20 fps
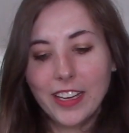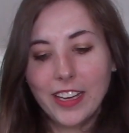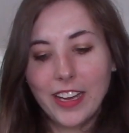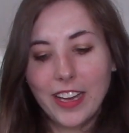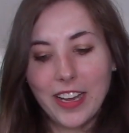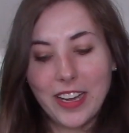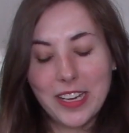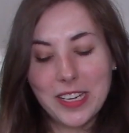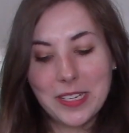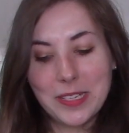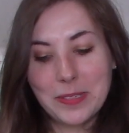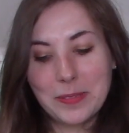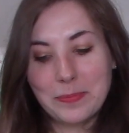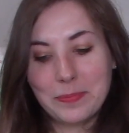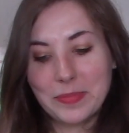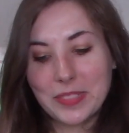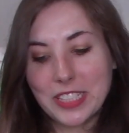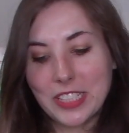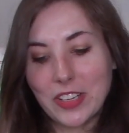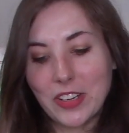
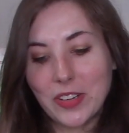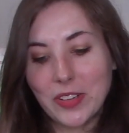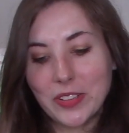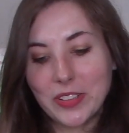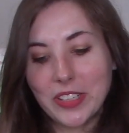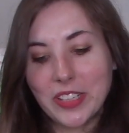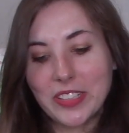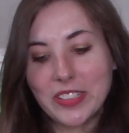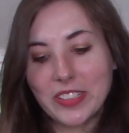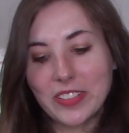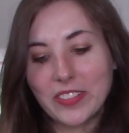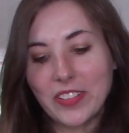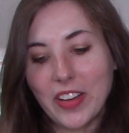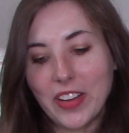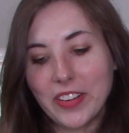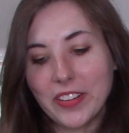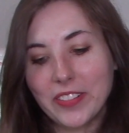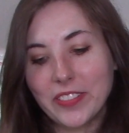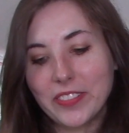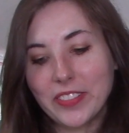So there's a
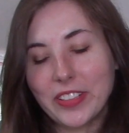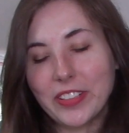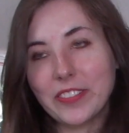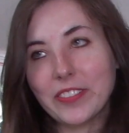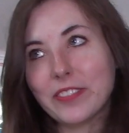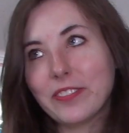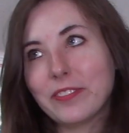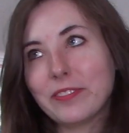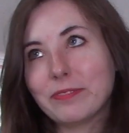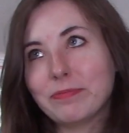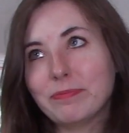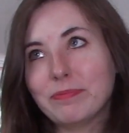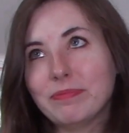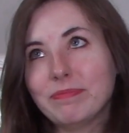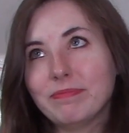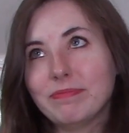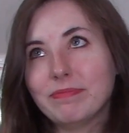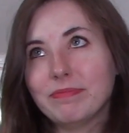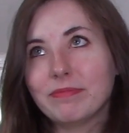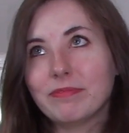lot of
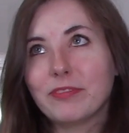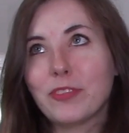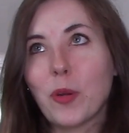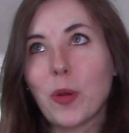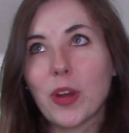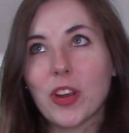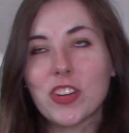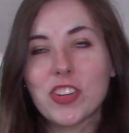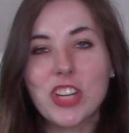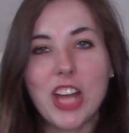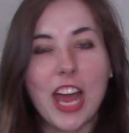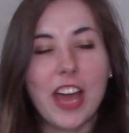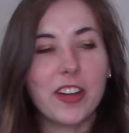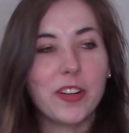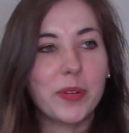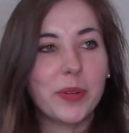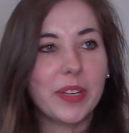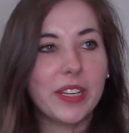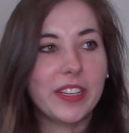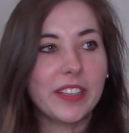
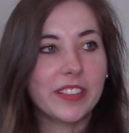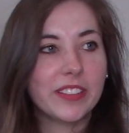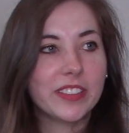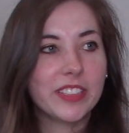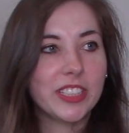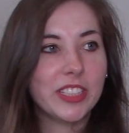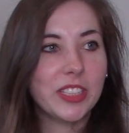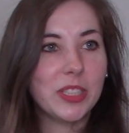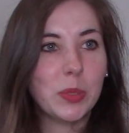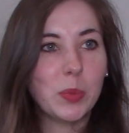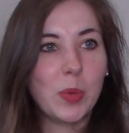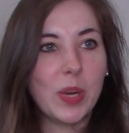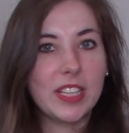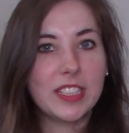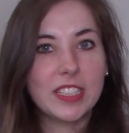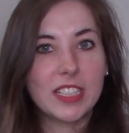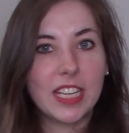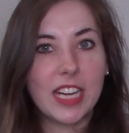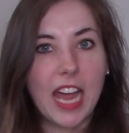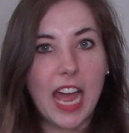foreshadowing to
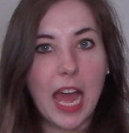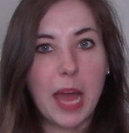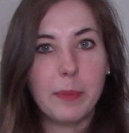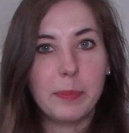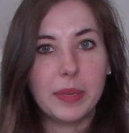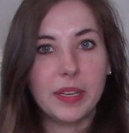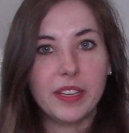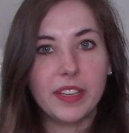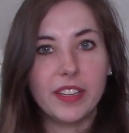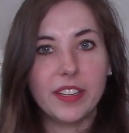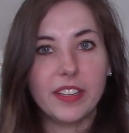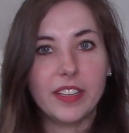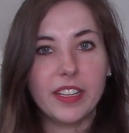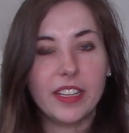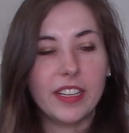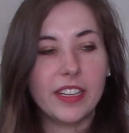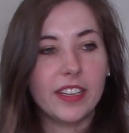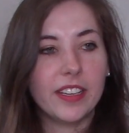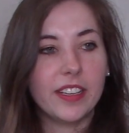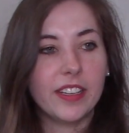what's going to happen
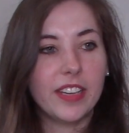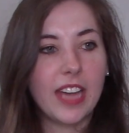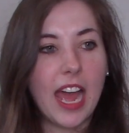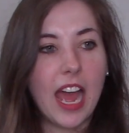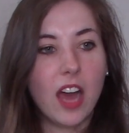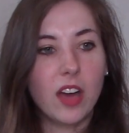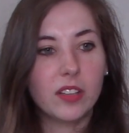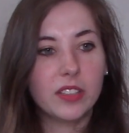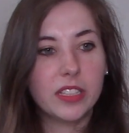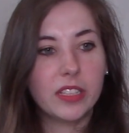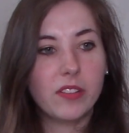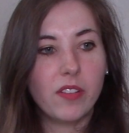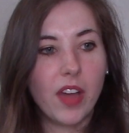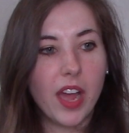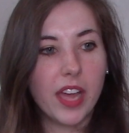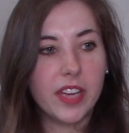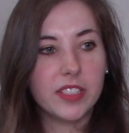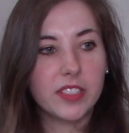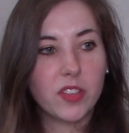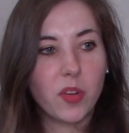and how
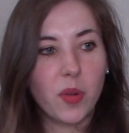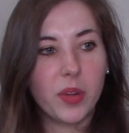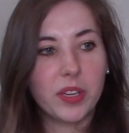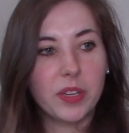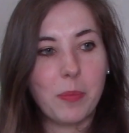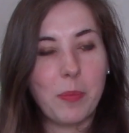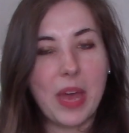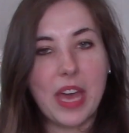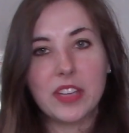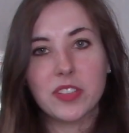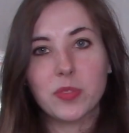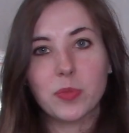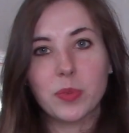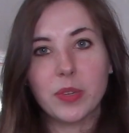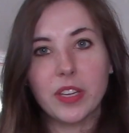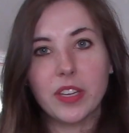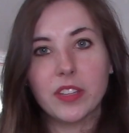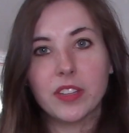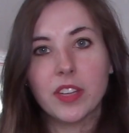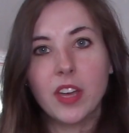Levi is going to mess
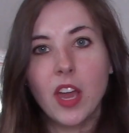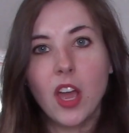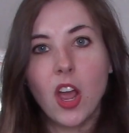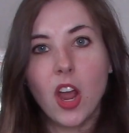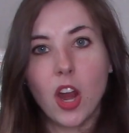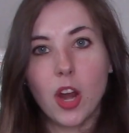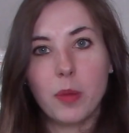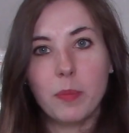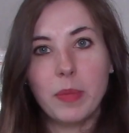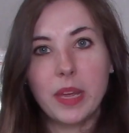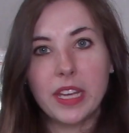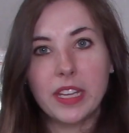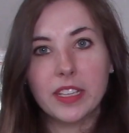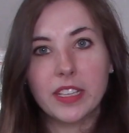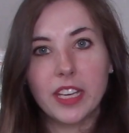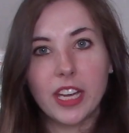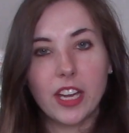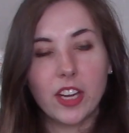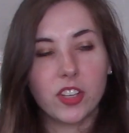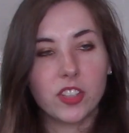with our
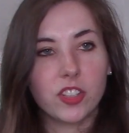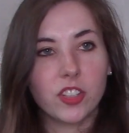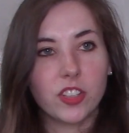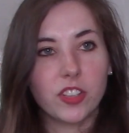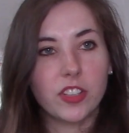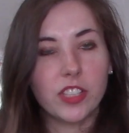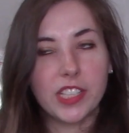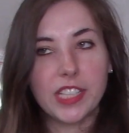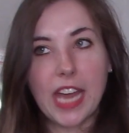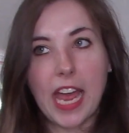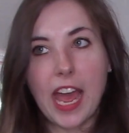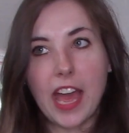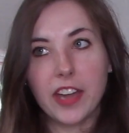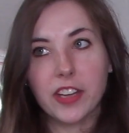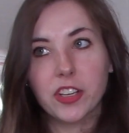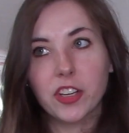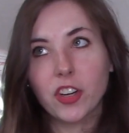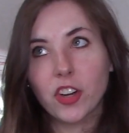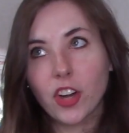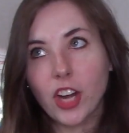main character, the
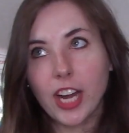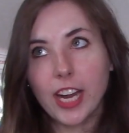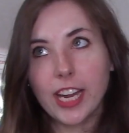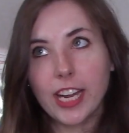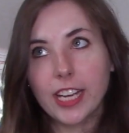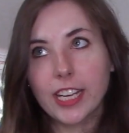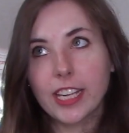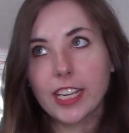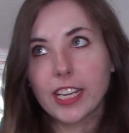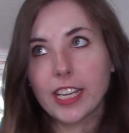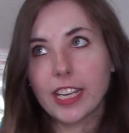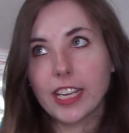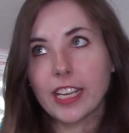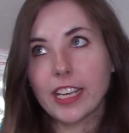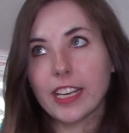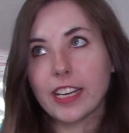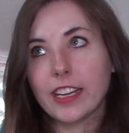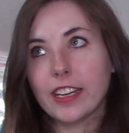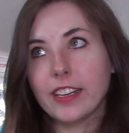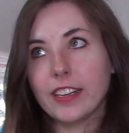dad, Craig,
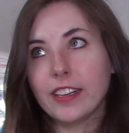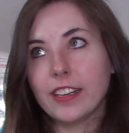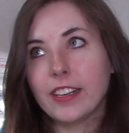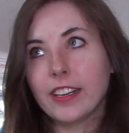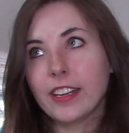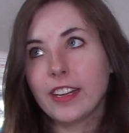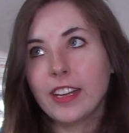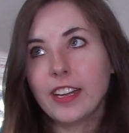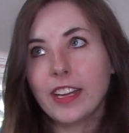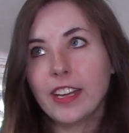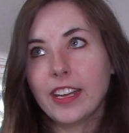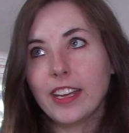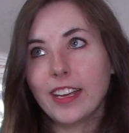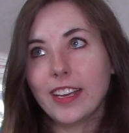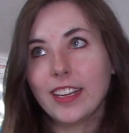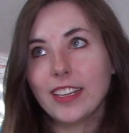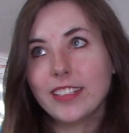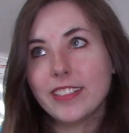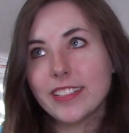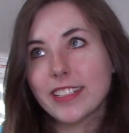and
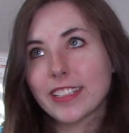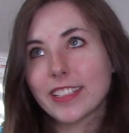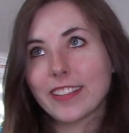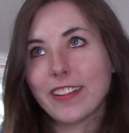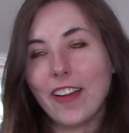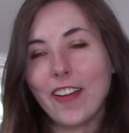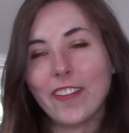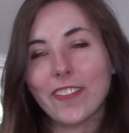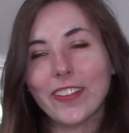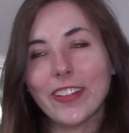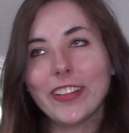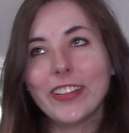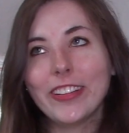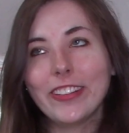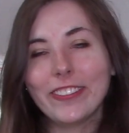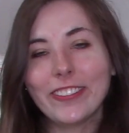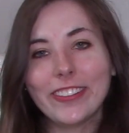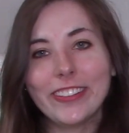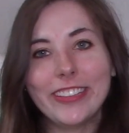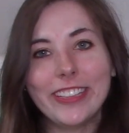it just got
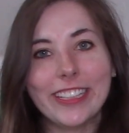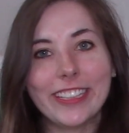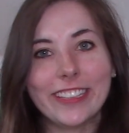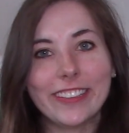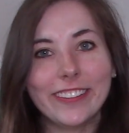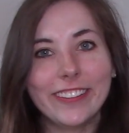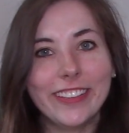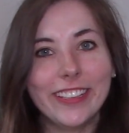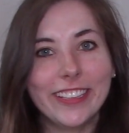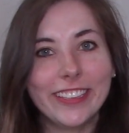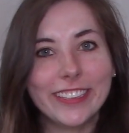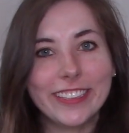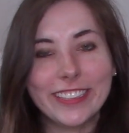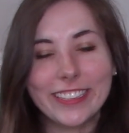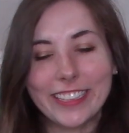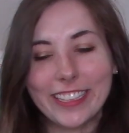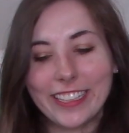really ridiculous.